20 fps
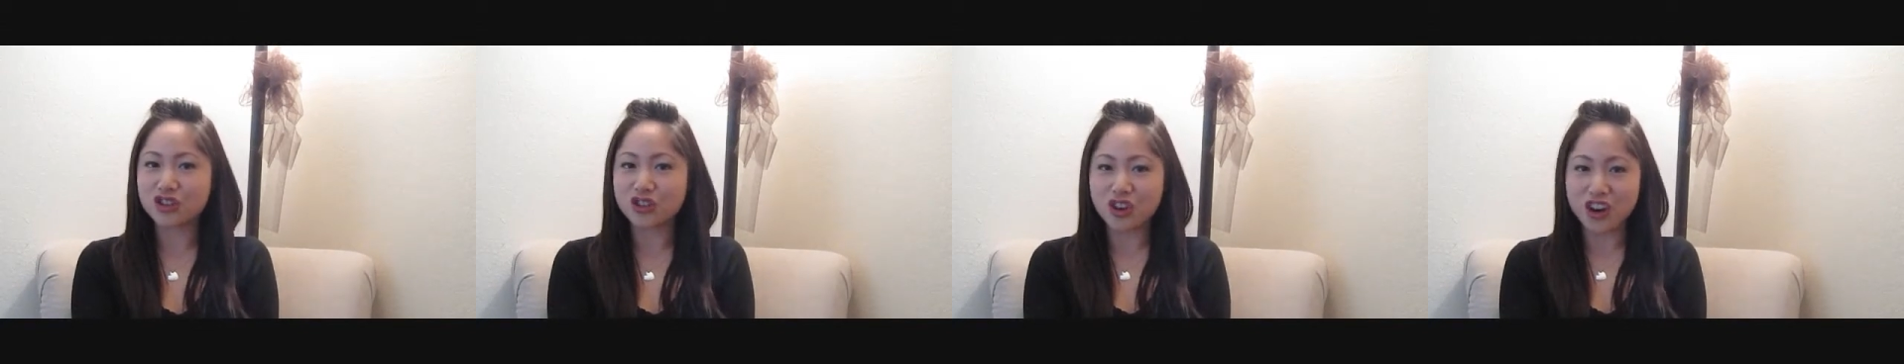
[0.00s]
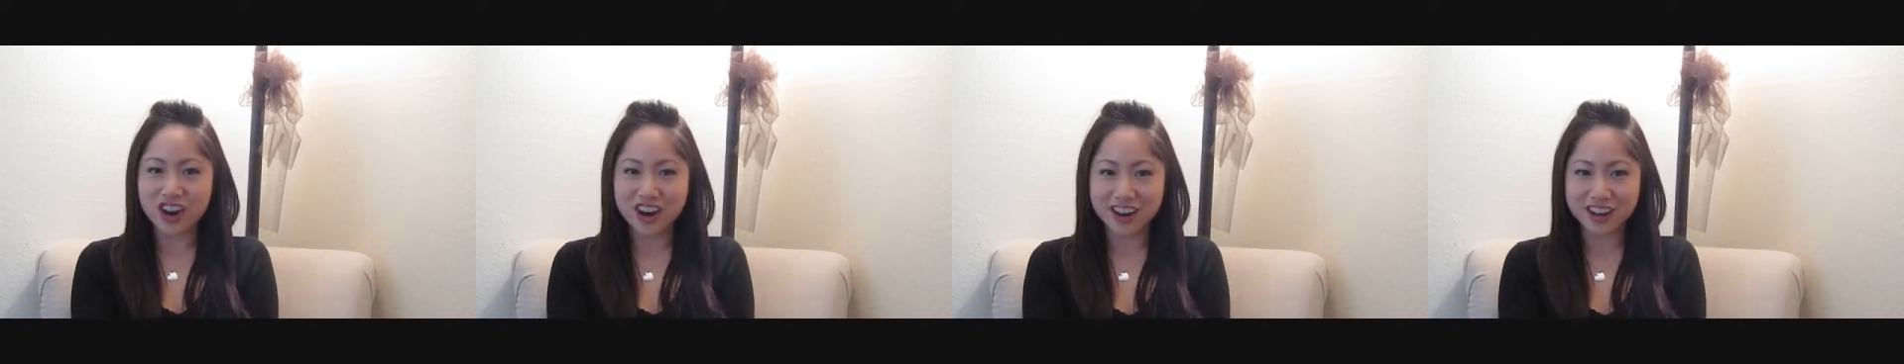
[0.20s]

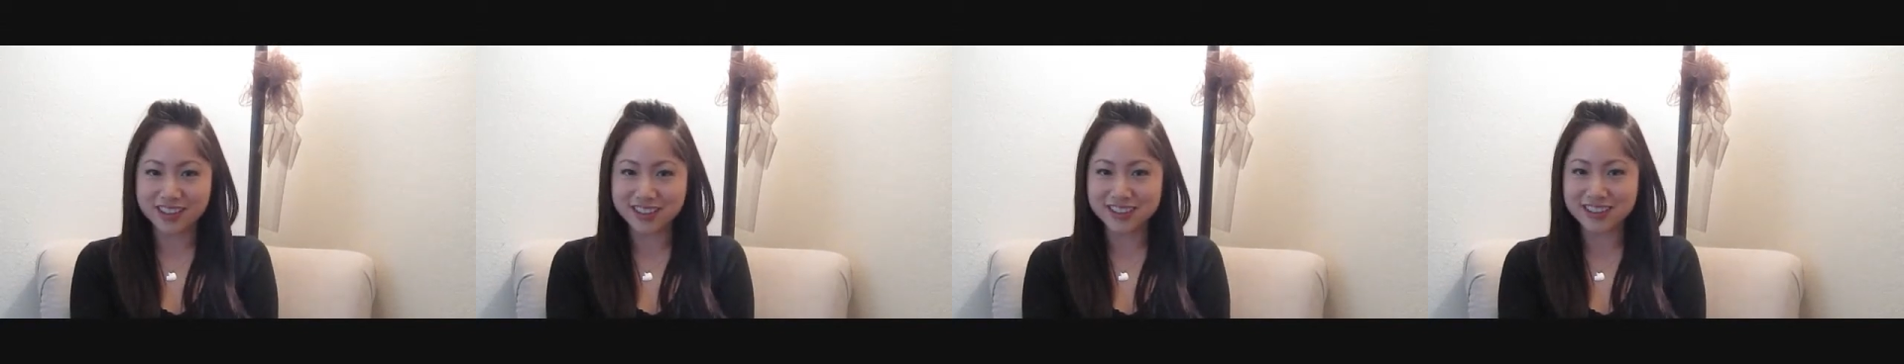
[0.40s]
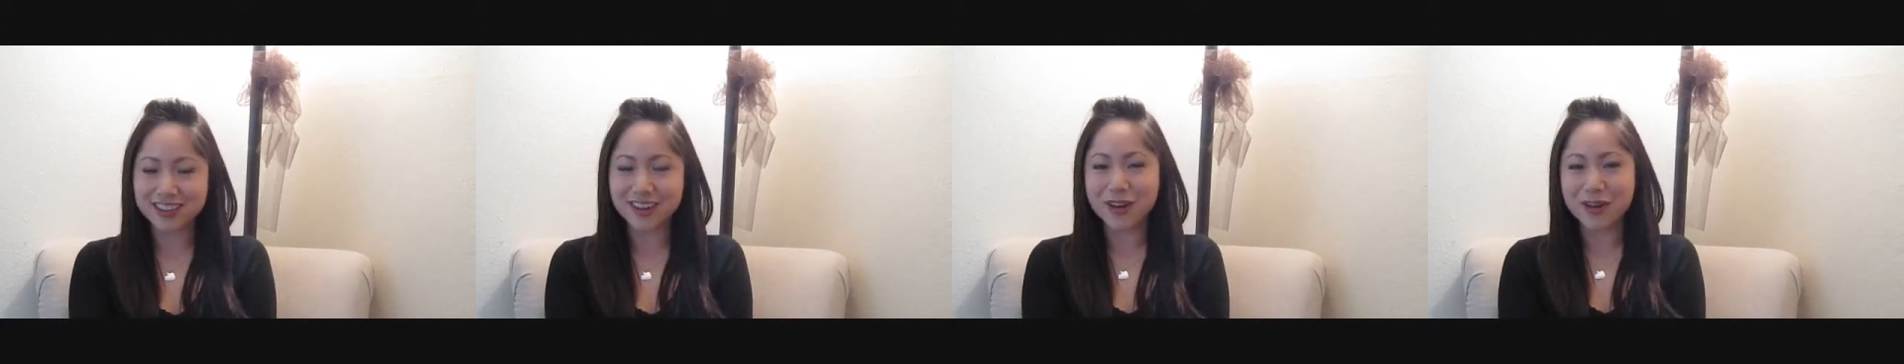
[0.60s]

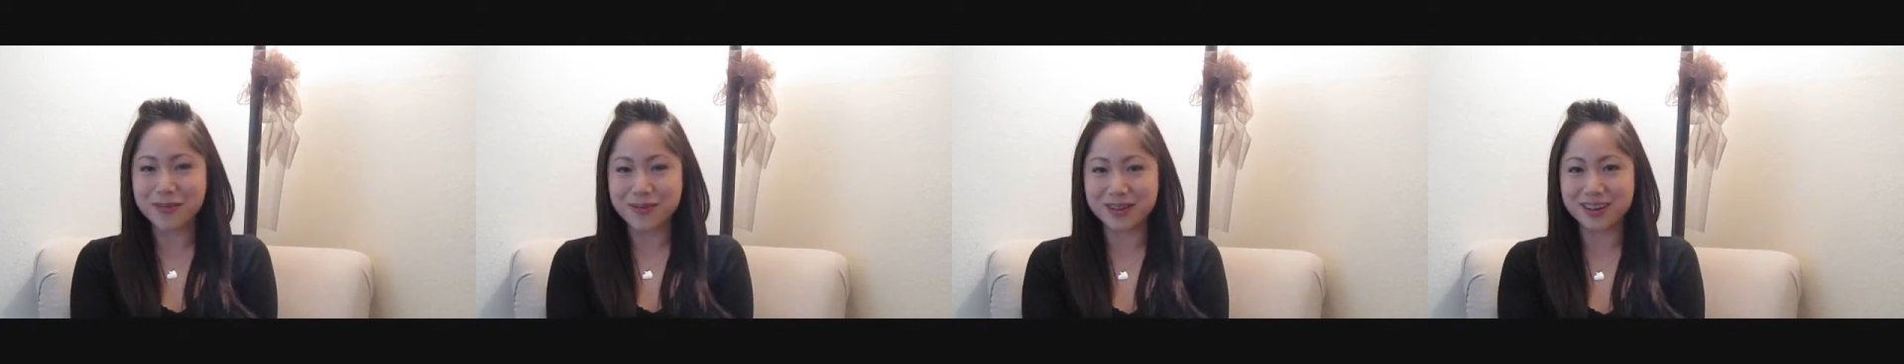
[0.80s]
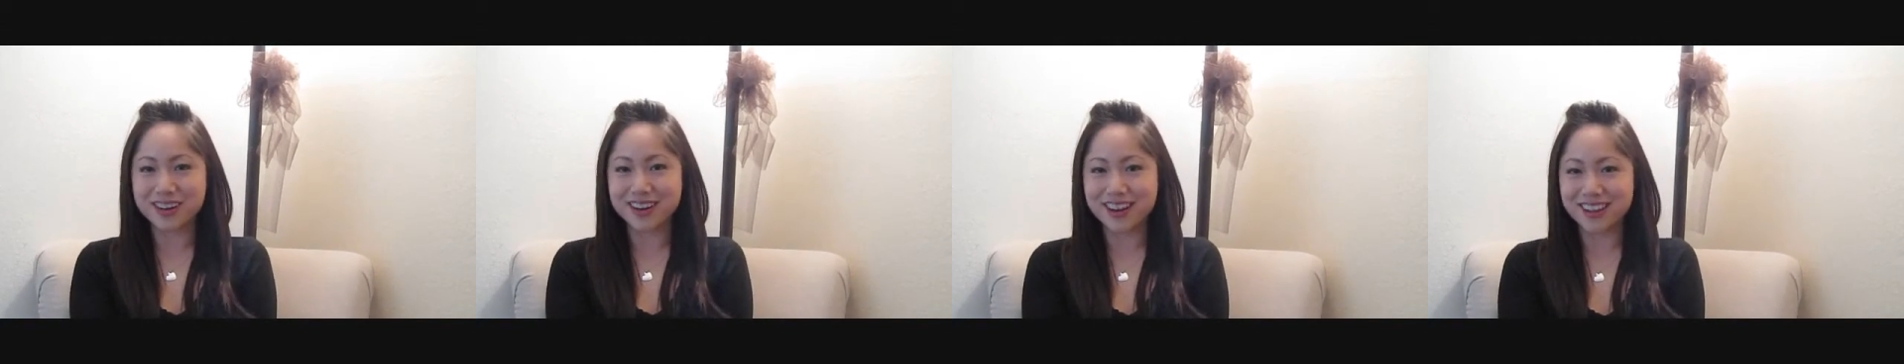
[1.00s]
trying to
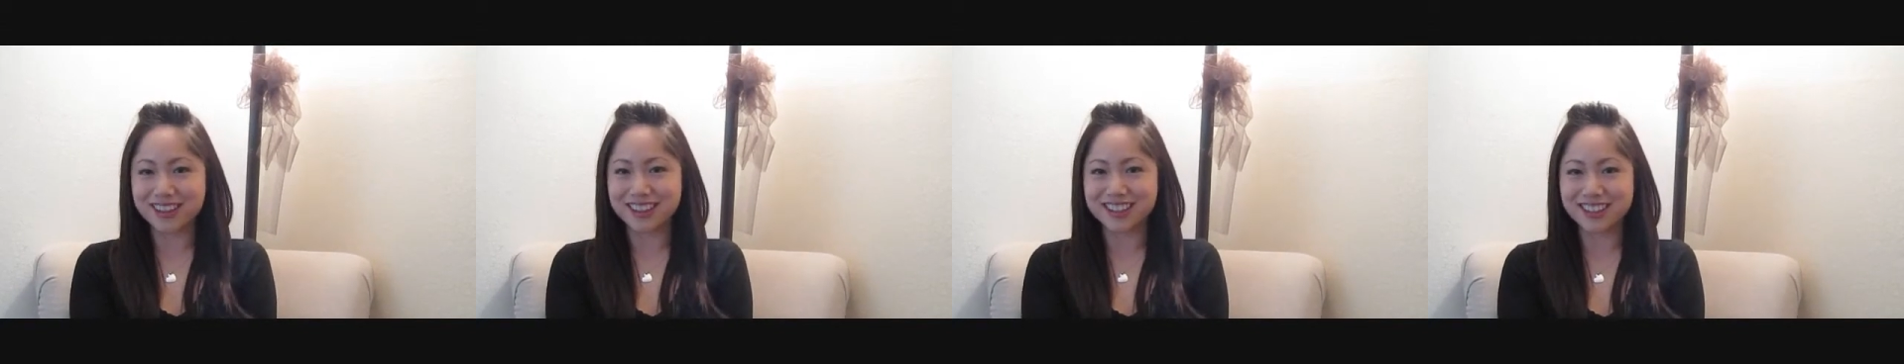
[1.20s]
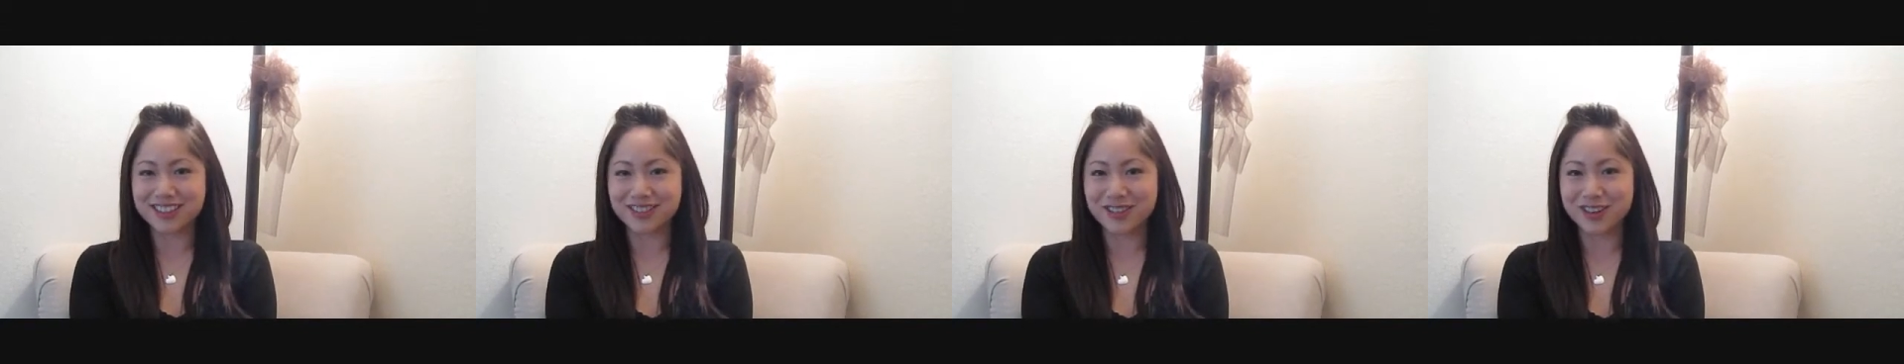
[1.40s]
open it
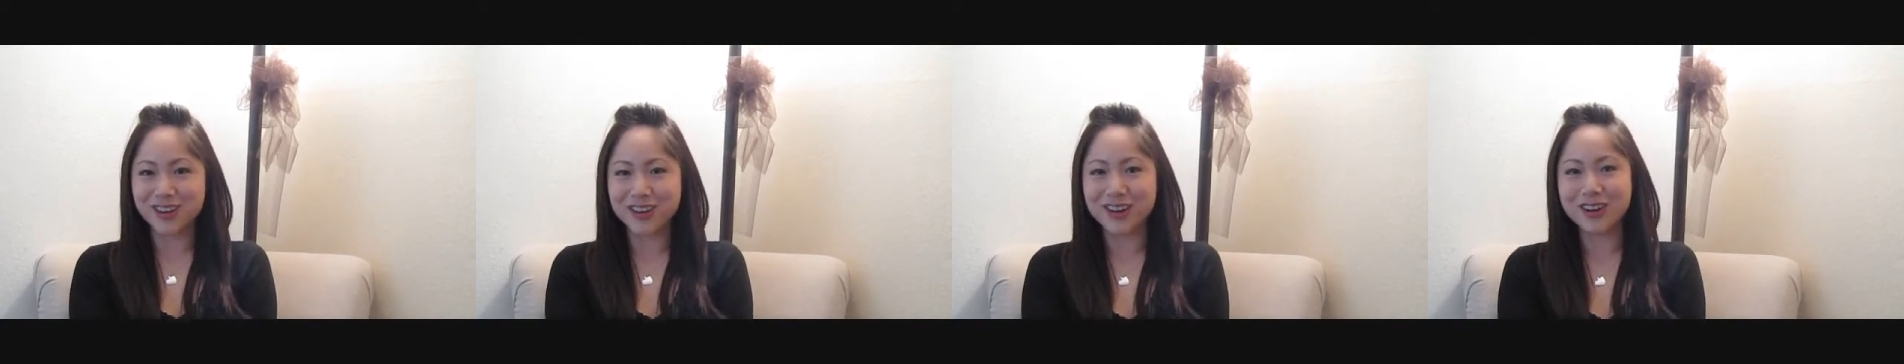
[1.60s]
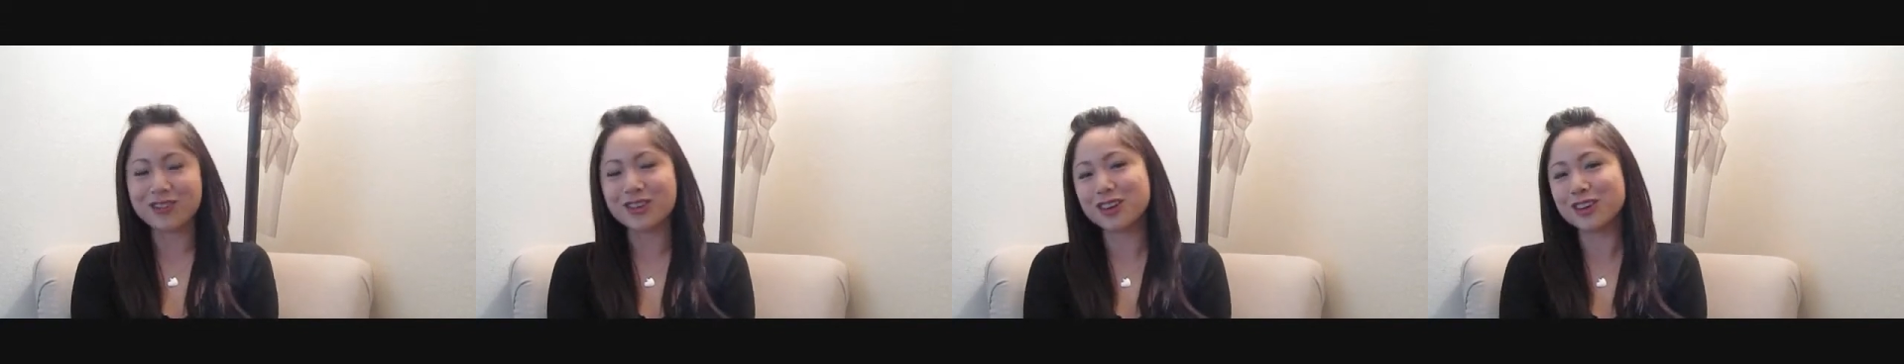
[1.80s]
at this point.